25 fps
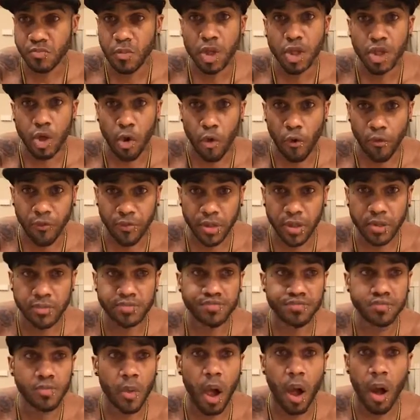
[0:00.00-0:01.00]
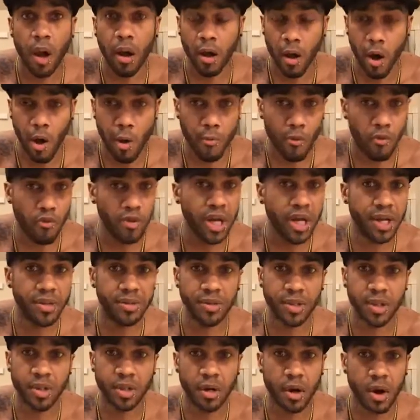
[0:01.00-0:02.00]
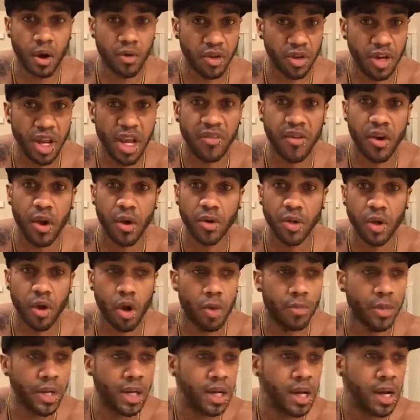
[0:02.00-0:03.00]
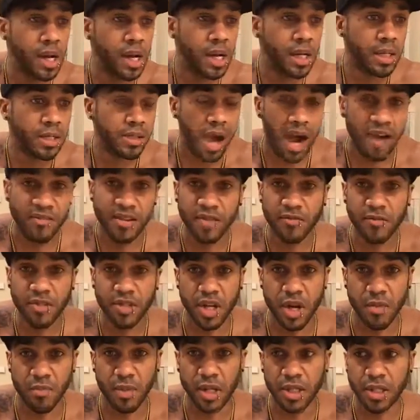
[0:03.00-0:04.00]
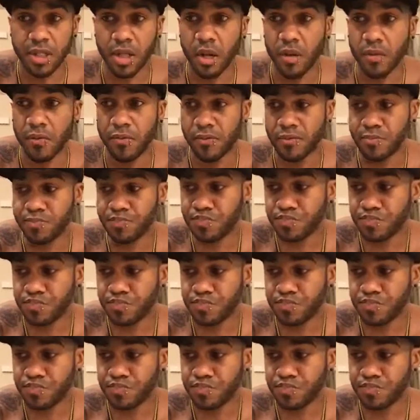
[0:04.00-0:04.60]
served, are Marines, are in the Navy, are in the Army. I never did it myself.